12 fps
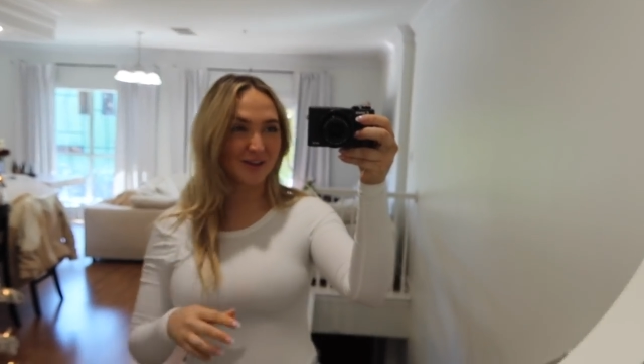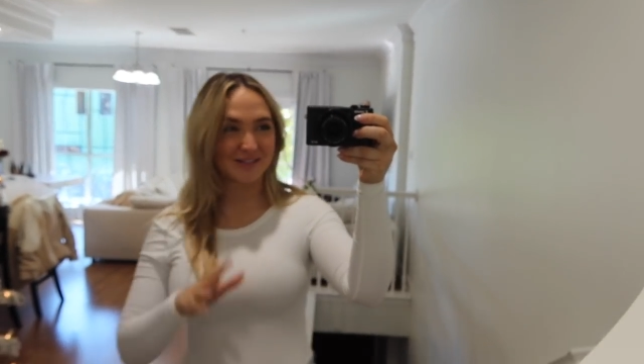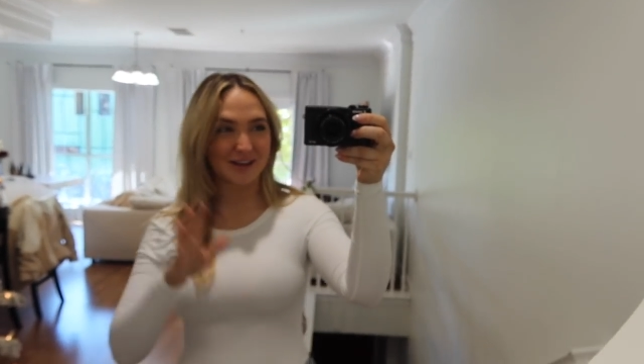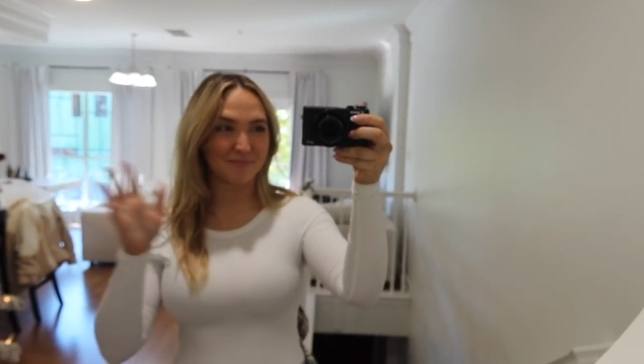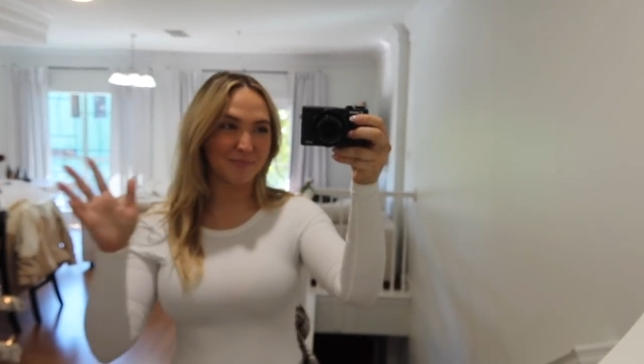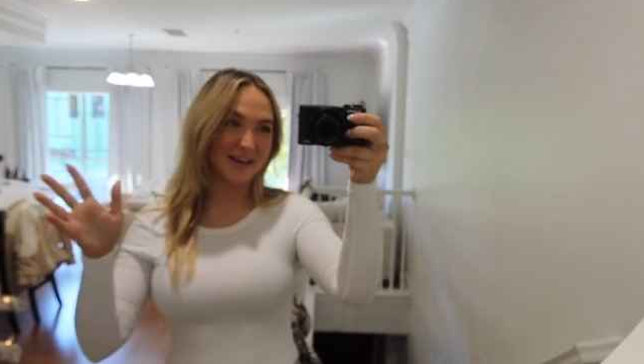I
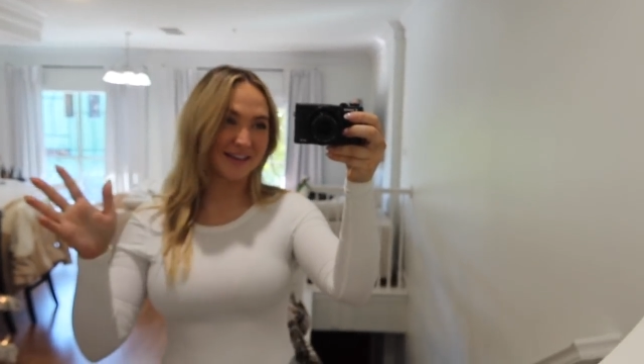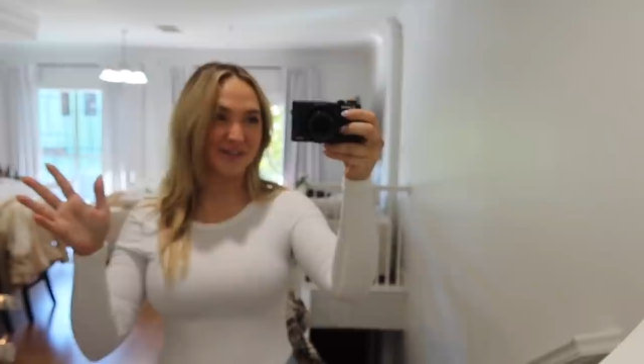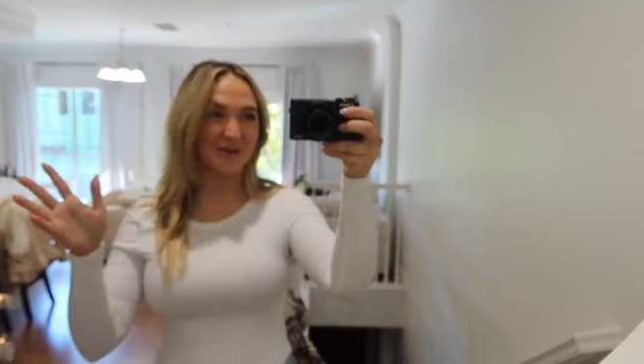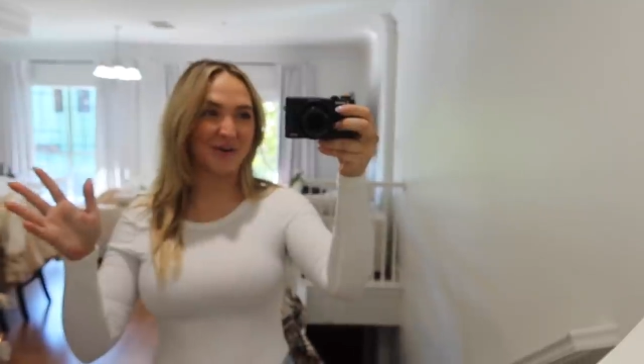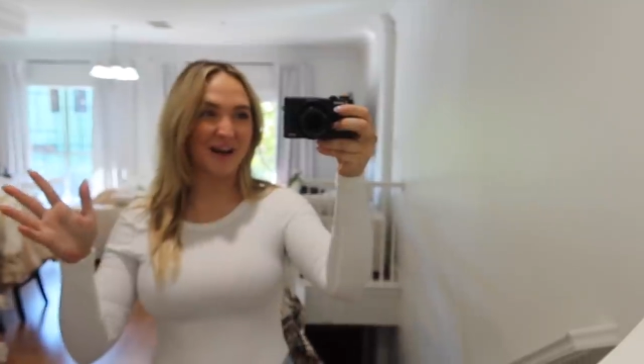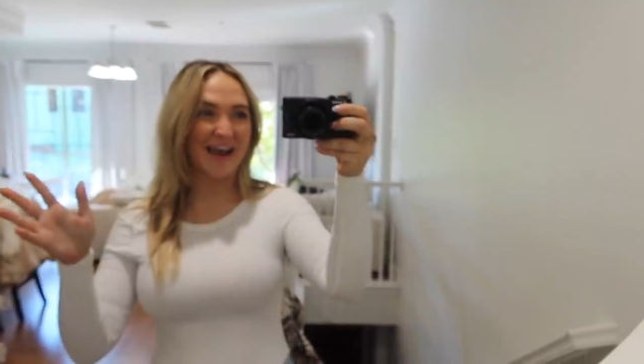was like being
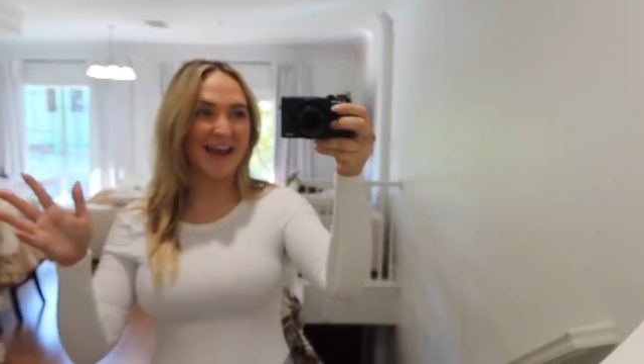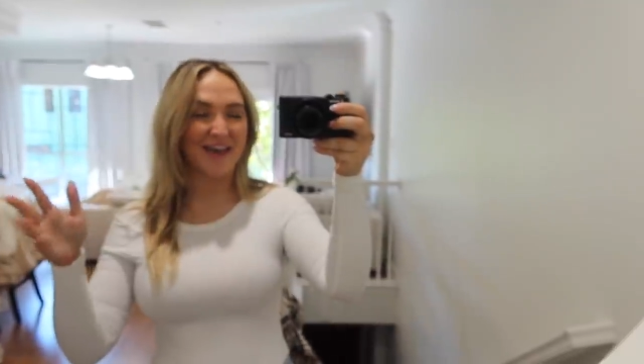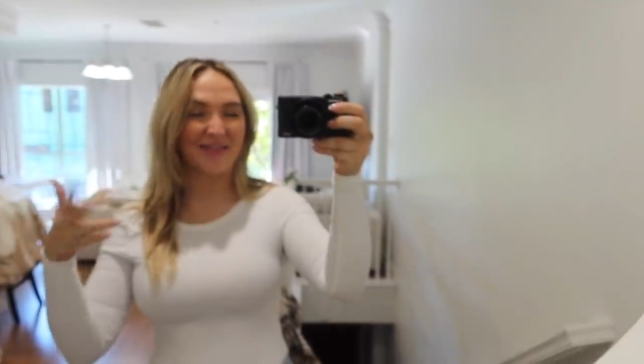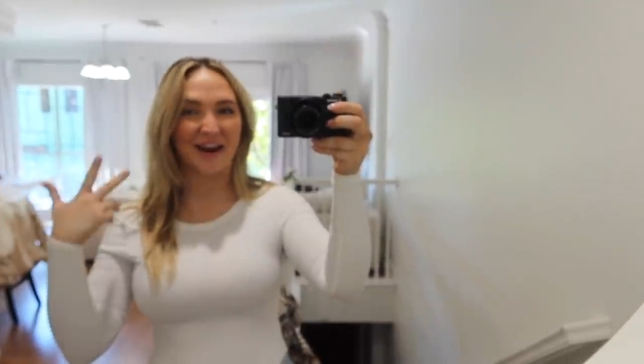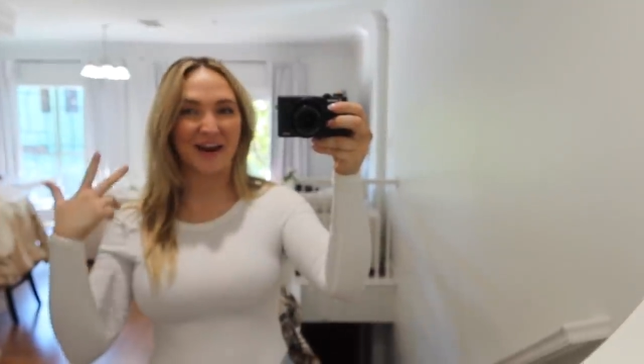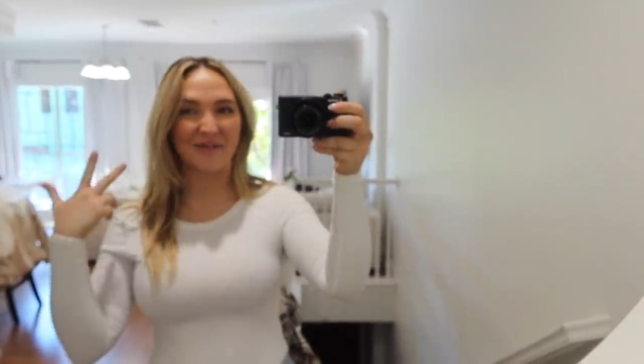so great,
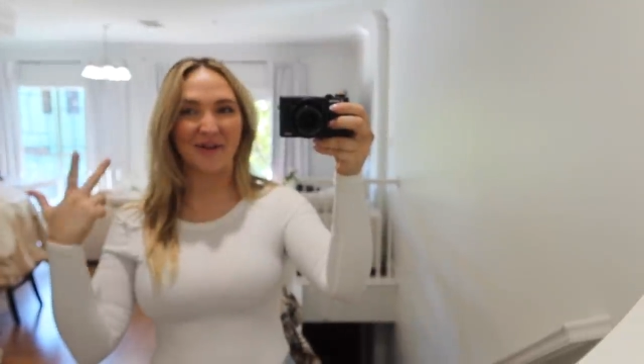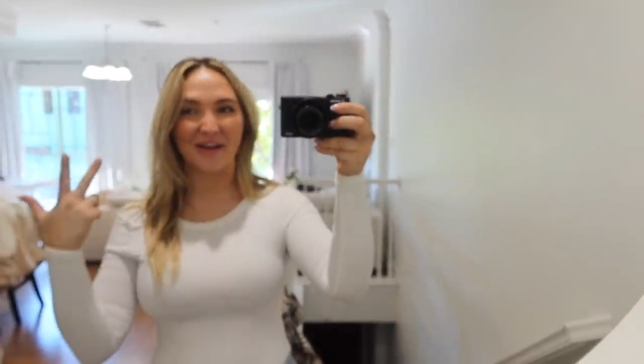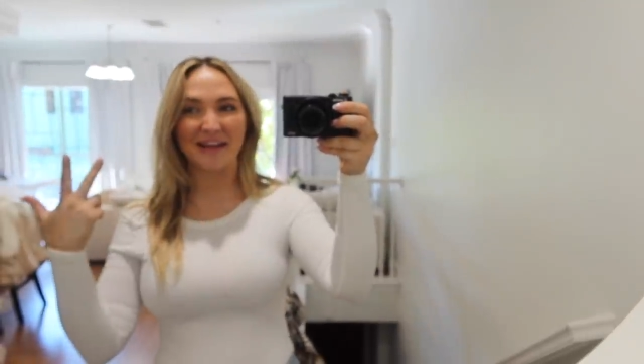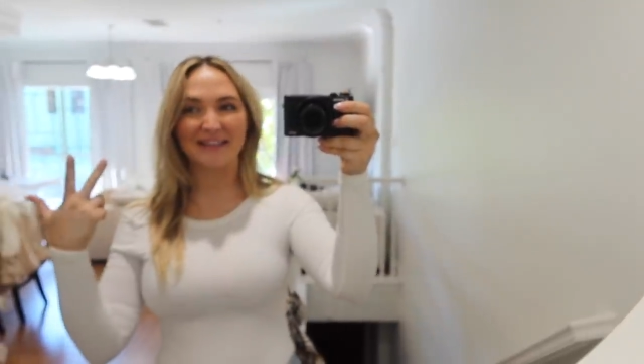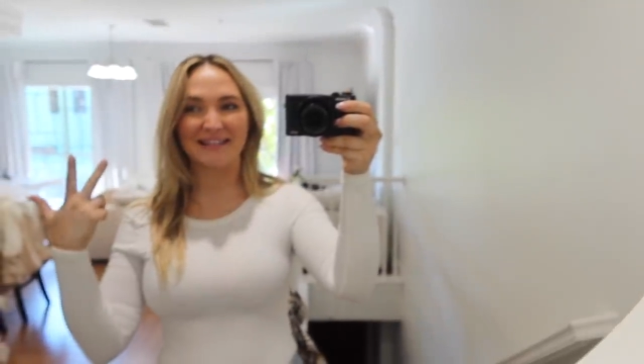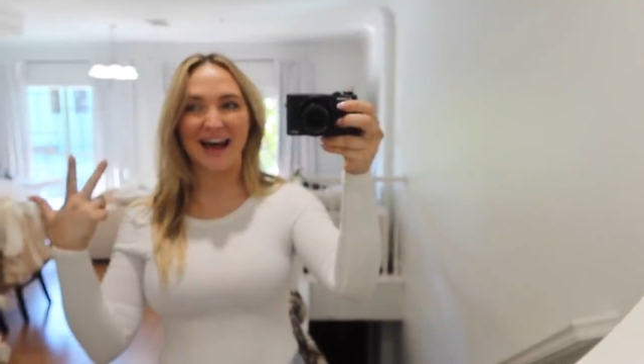and then I
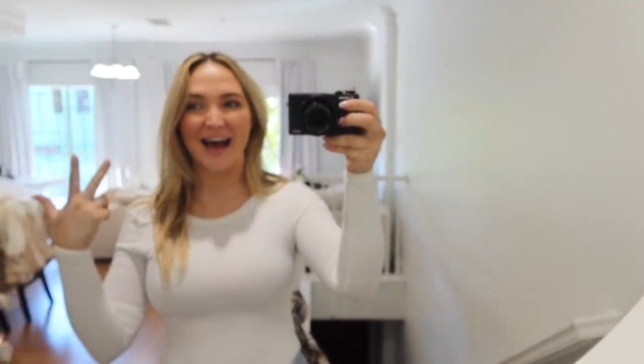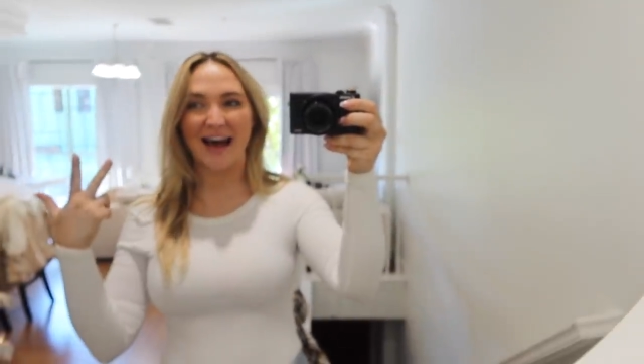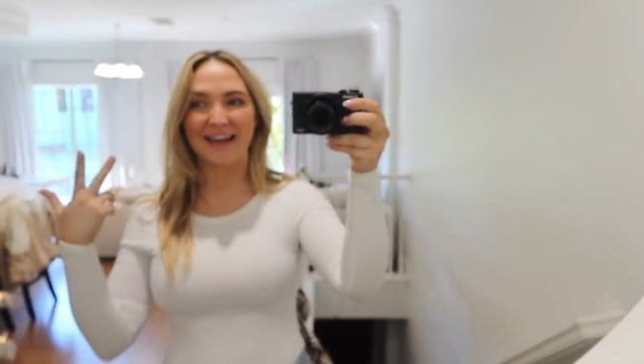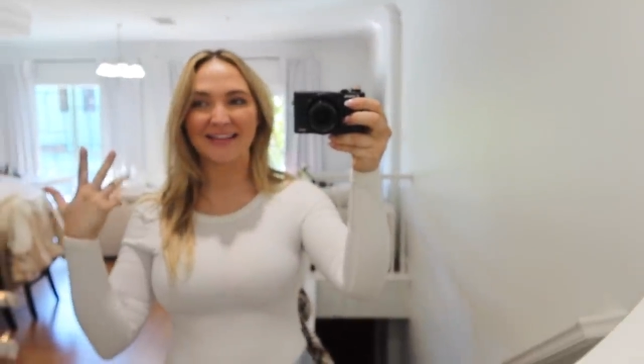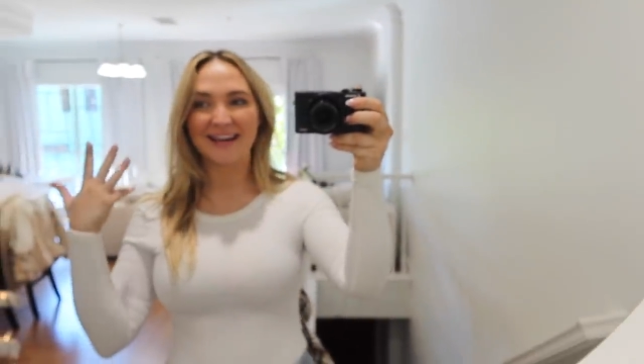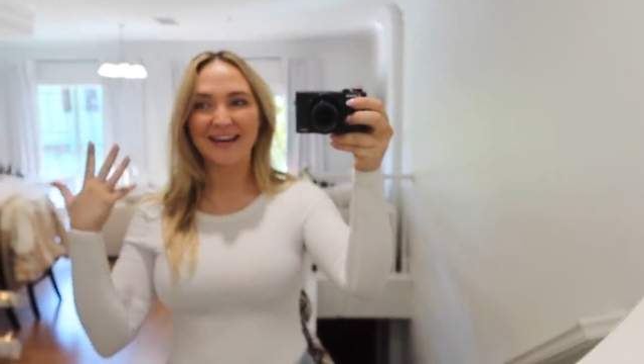realized
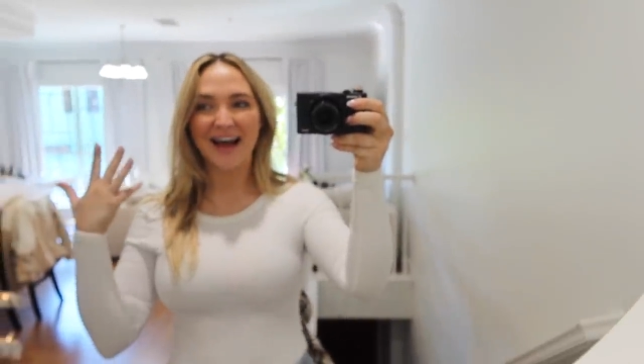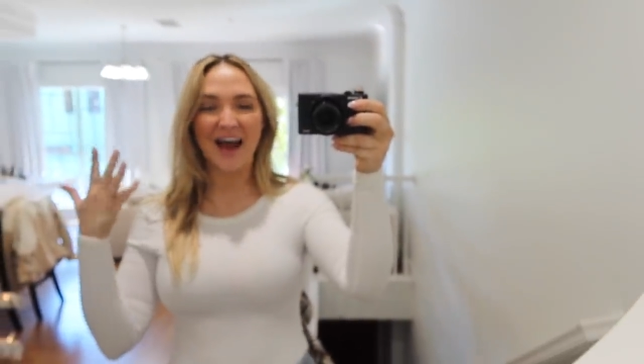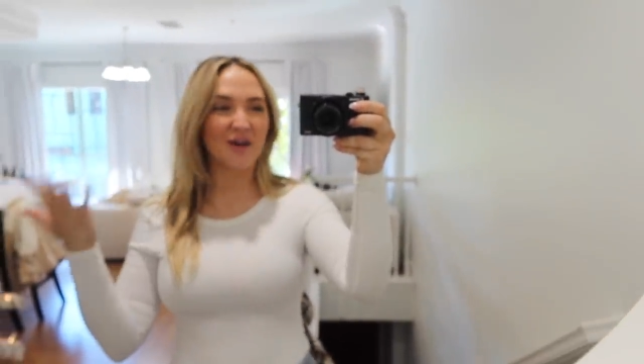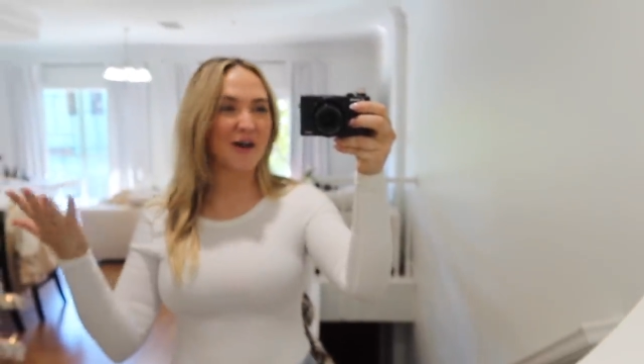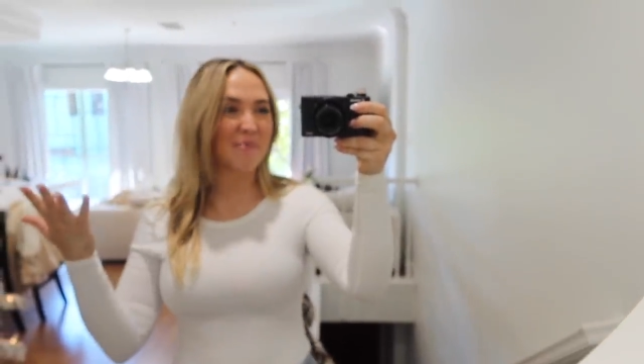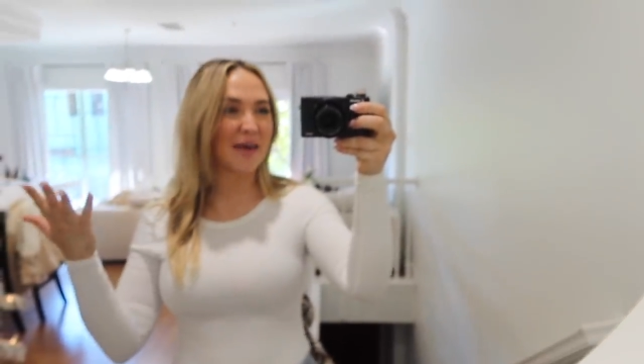that I
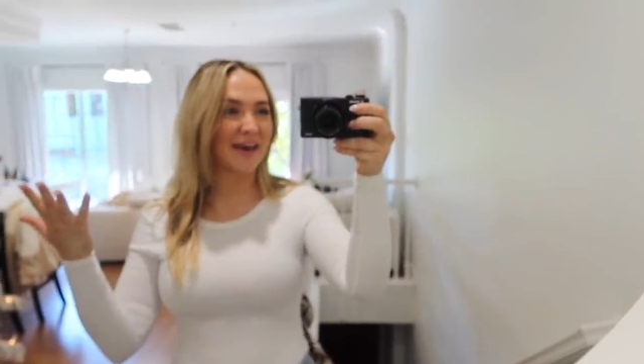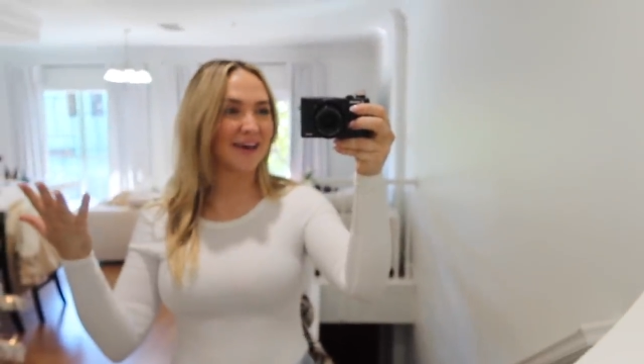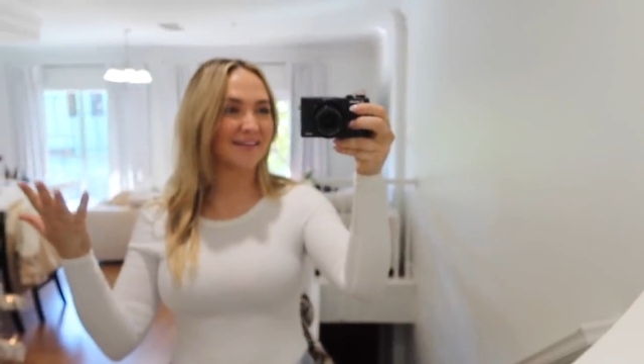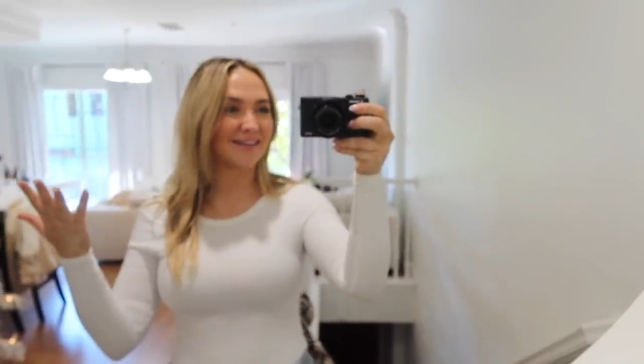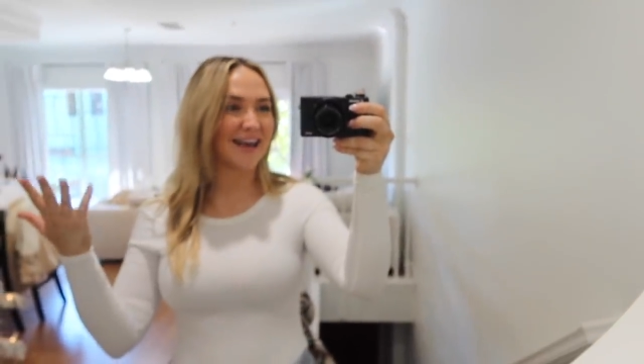don't have bacon,